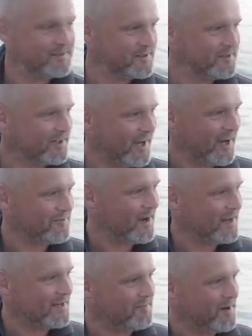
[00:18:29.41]
As soon as I get a
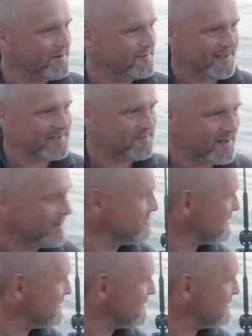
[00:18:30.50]
ray in the boat, that's me, I'm